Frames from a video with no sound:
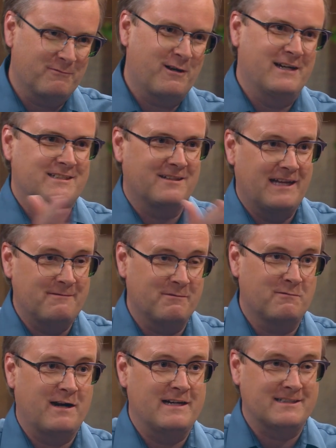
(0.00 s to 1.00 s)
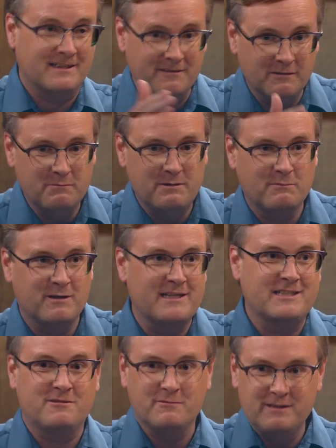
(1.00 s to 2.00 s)
Christ, the life of Christ, and a little bit more
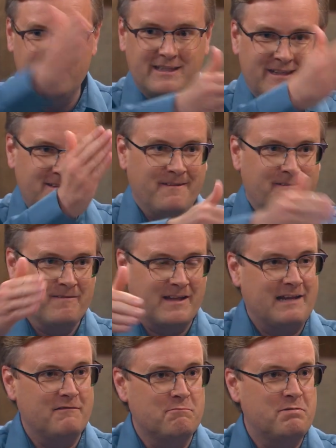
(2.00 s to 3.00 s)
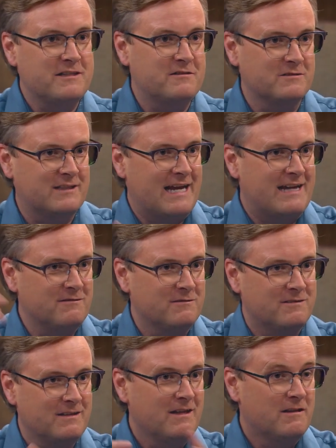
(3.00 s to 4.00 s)
history, and then kind of epistles
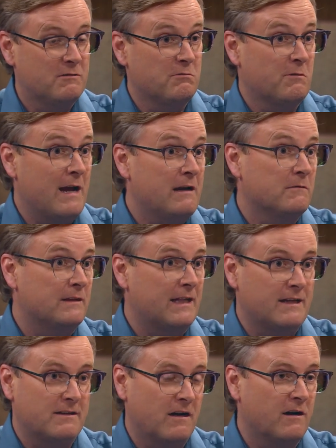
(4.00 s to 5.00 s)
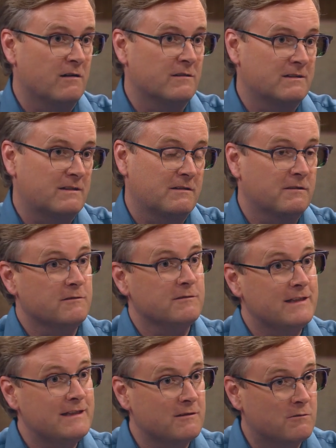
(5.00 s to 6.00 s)
scattered throughout that aren't mm -hmm.
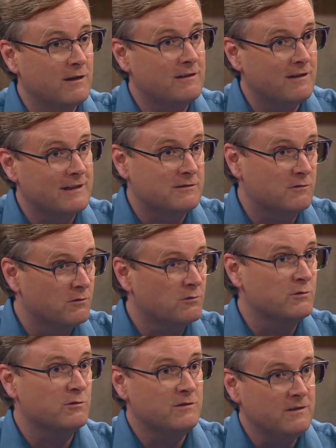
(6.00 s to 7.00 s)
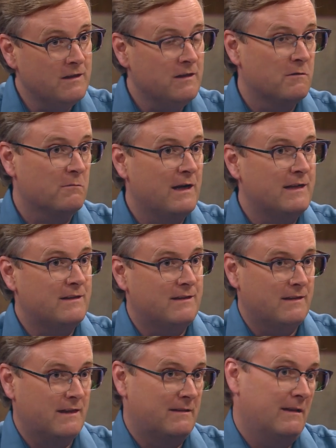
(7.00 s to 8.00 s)
clearly in a chronological mm -hmm. order right?
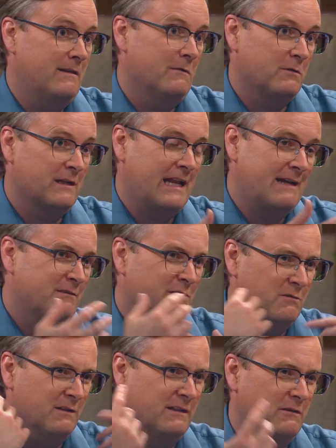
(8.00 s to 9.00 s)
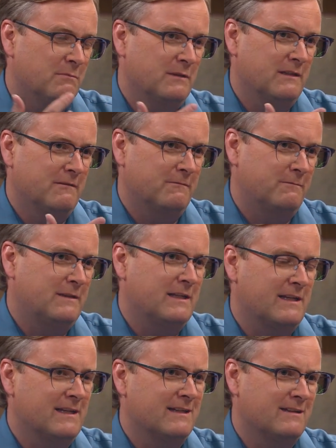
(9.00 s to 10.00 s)
That, that, that we're going to have to do a little bit of
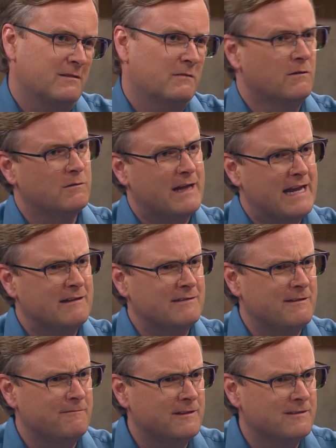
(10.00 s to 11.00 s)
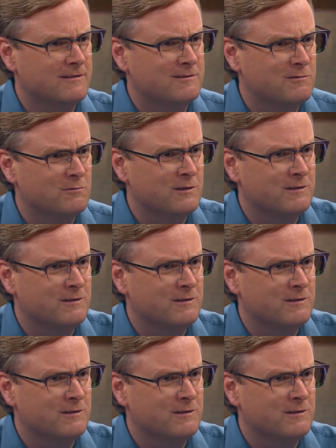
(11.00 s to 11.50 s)
digging into, okay, how do they fit into the story?